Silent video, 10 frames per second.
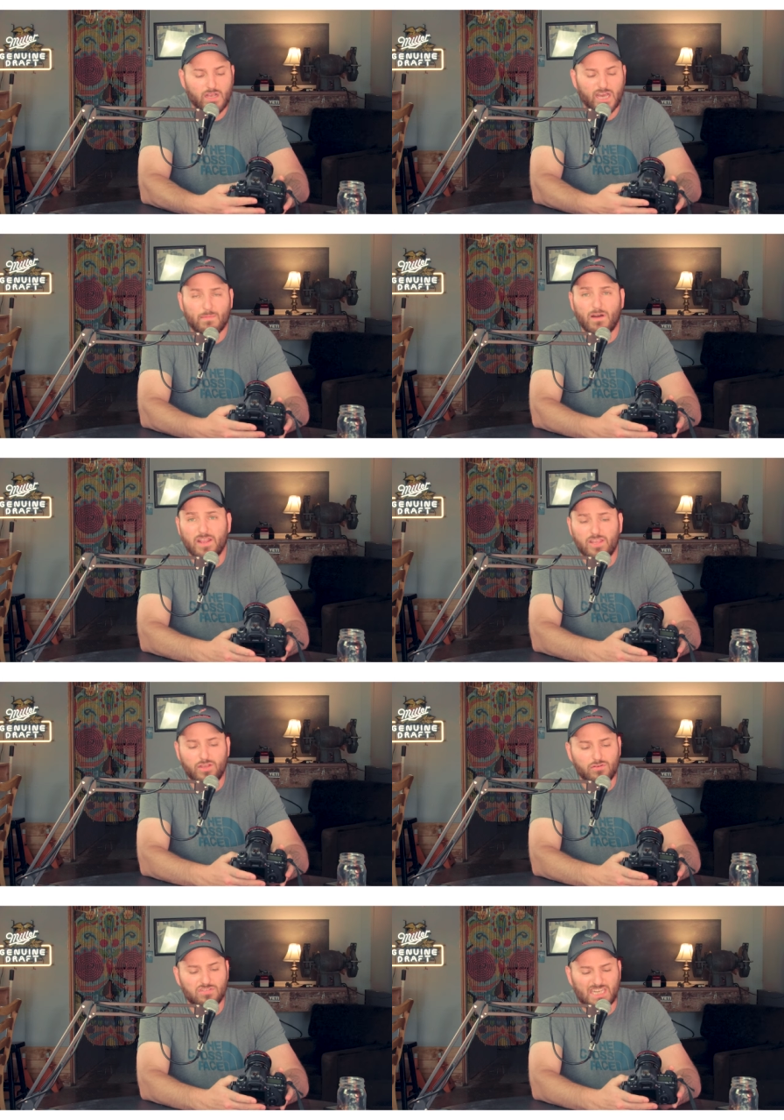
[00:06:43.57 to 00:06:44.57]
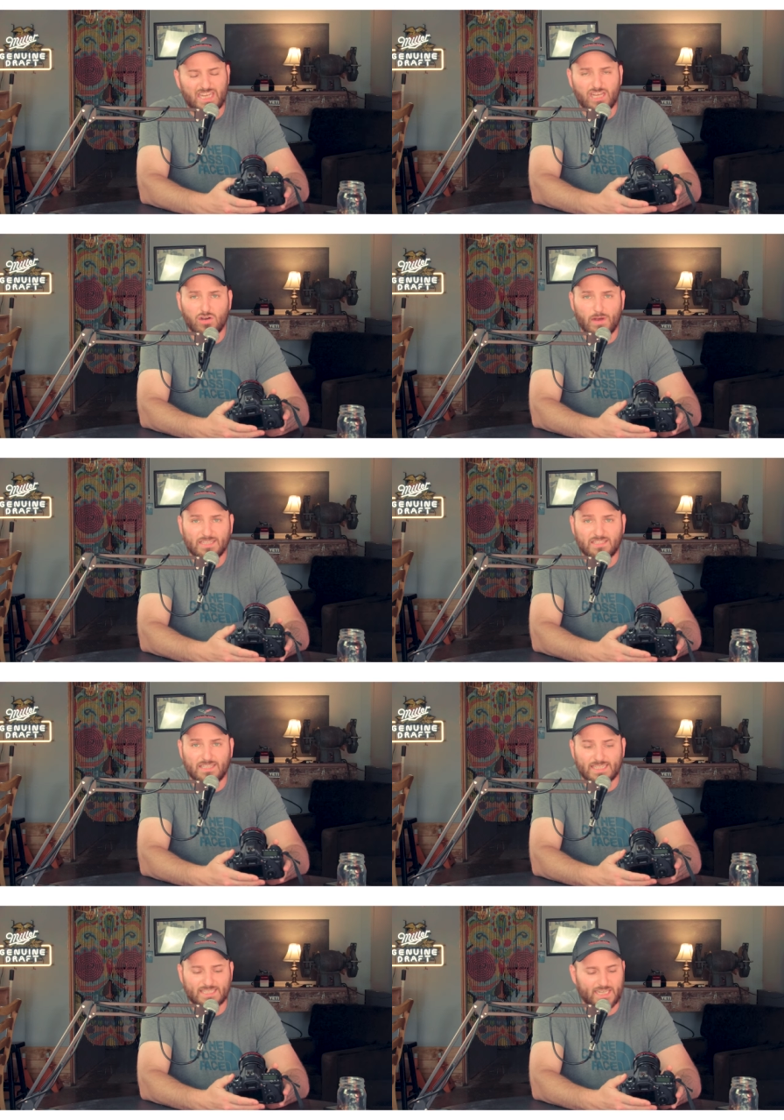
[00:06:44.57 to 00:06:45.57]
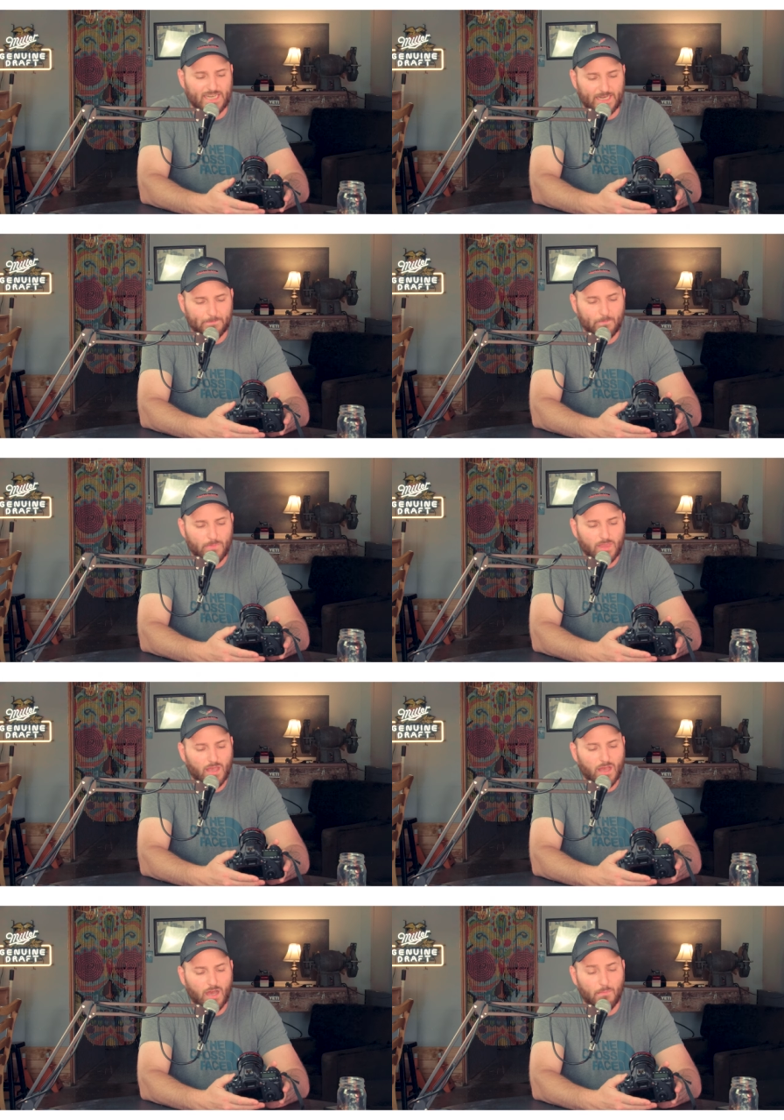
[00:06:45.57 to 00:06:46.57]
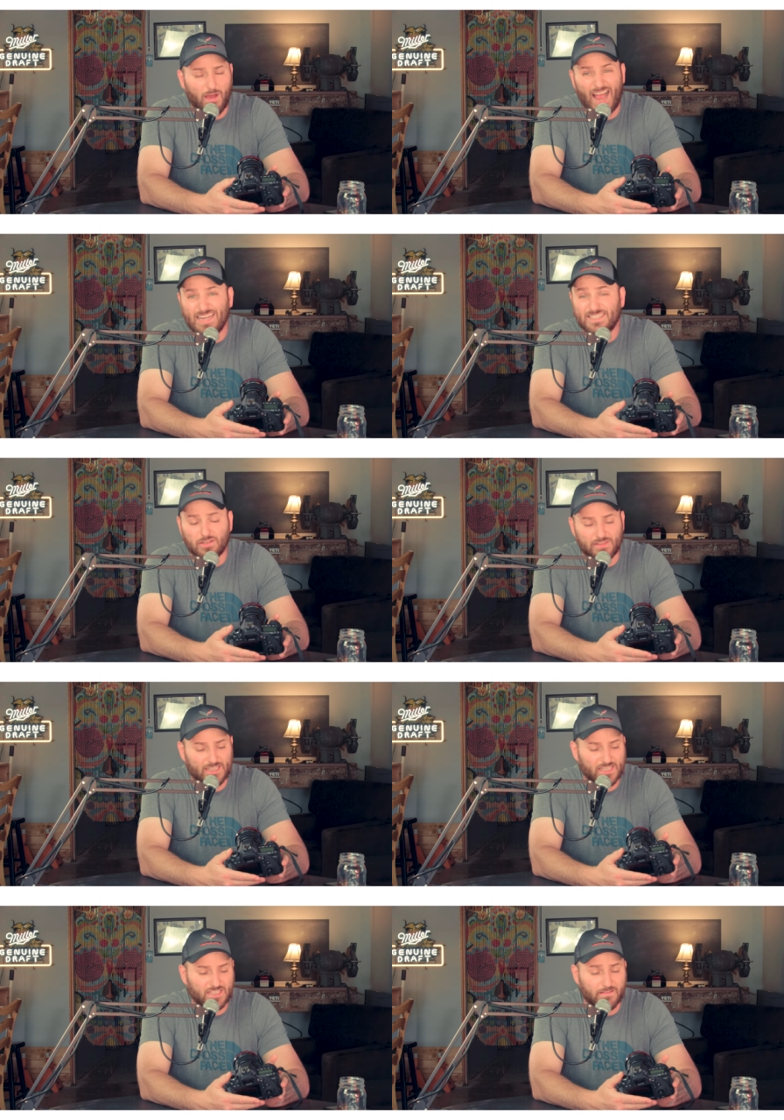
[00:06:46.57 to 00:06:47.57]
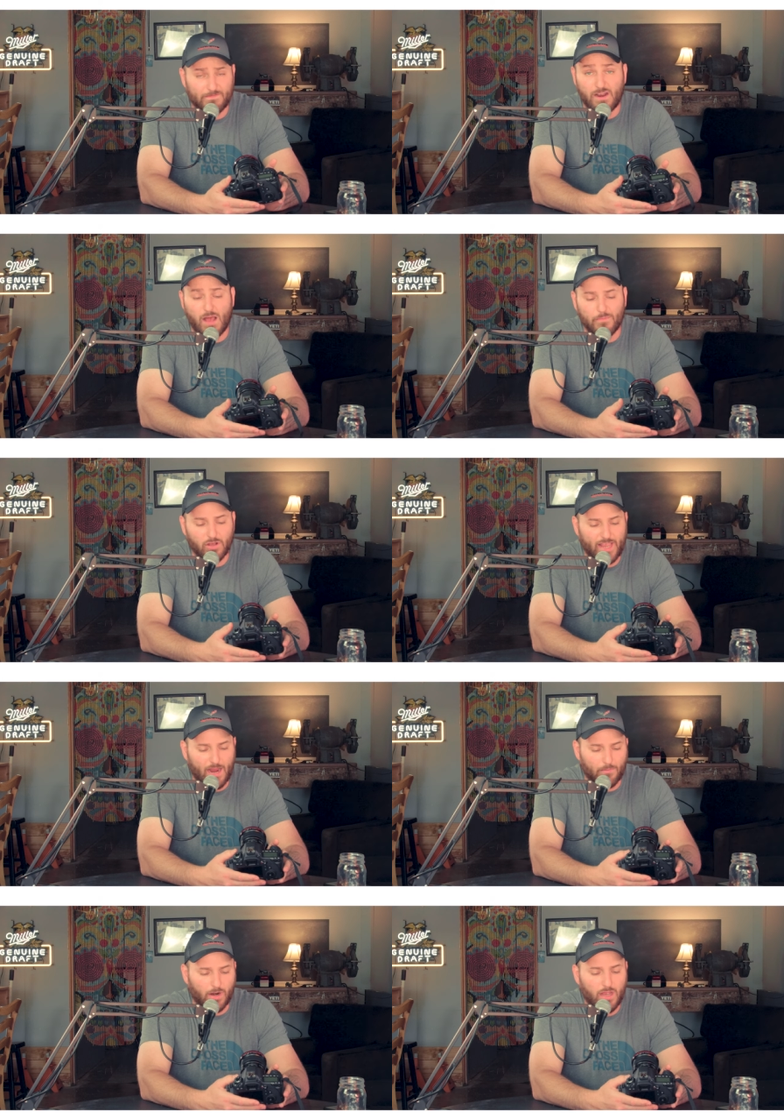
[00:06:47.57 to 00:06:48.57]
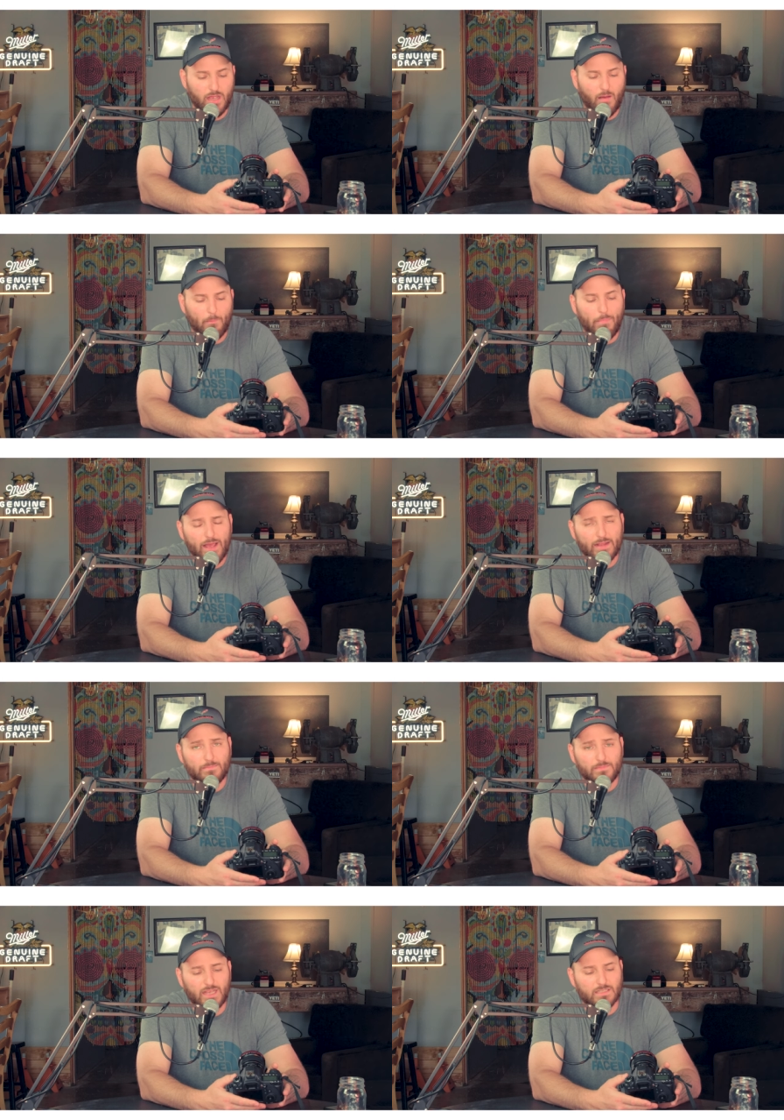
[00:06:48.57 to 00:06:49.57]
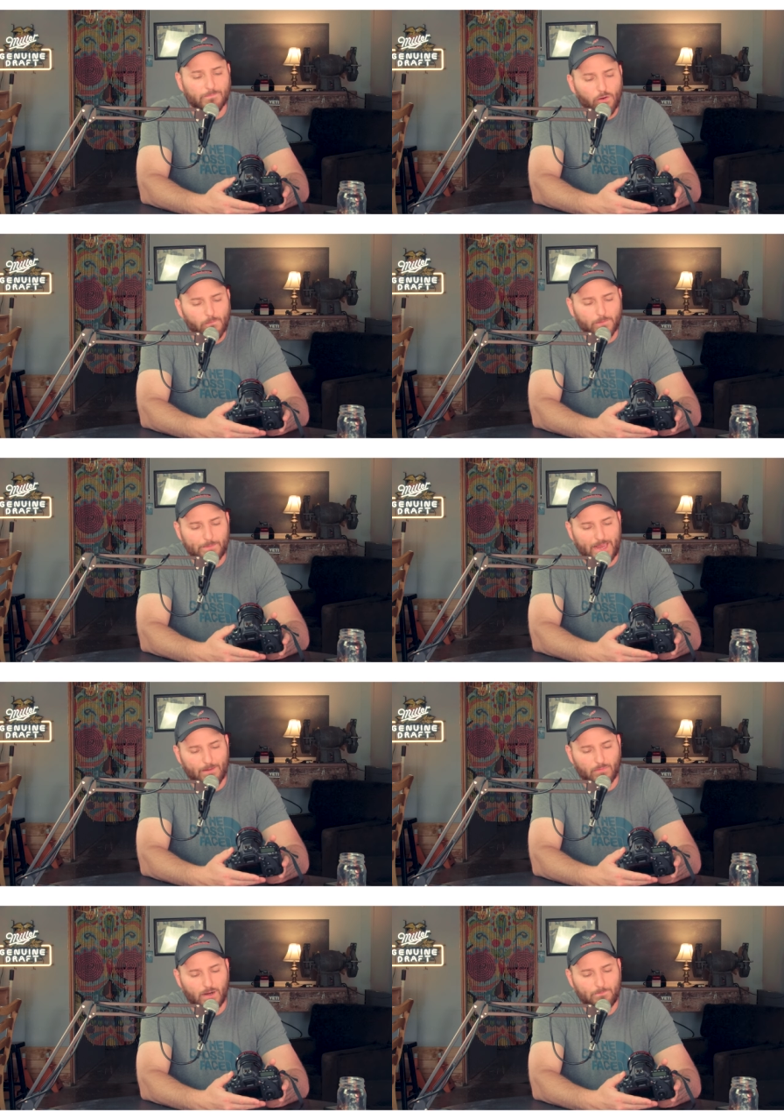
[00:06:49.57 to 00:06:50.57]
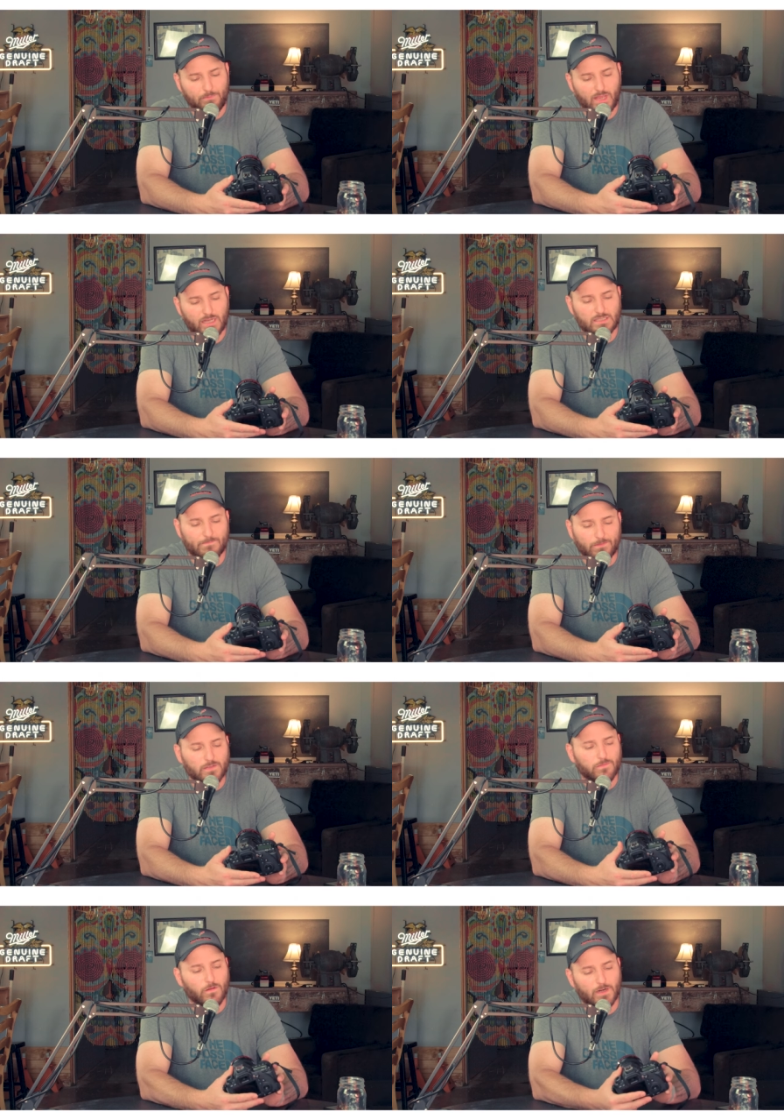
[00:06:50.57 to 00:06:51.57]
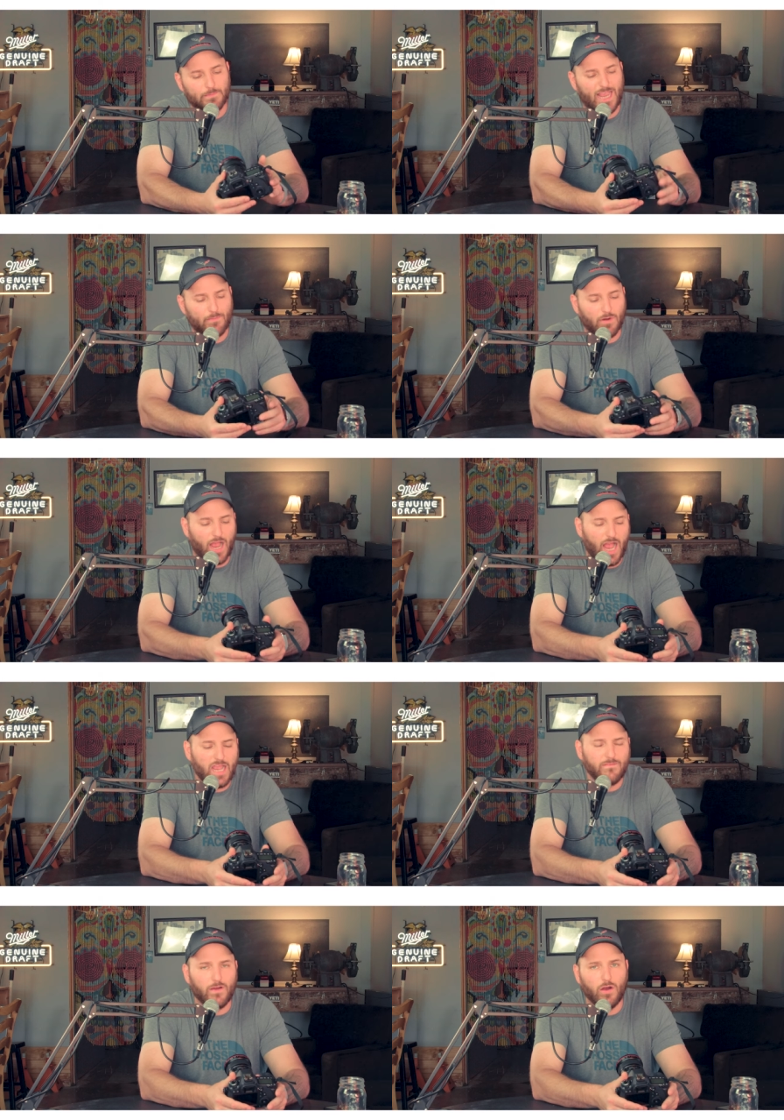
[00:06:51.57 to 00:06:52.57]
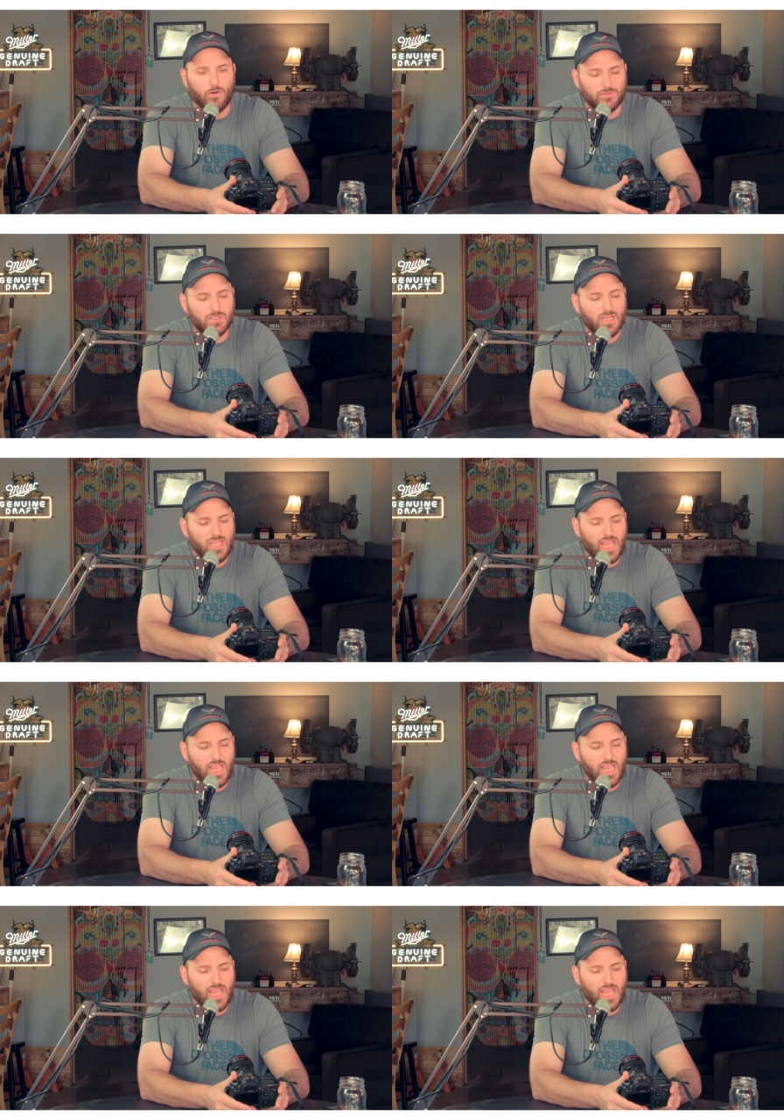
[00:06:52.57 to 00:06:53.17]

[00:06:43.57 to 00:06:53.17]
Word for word: And I bought a used EOS 6D. Um, I still think this is a phenomenal camera, but it's a full frame camera. It's the first full frame camera I've owned.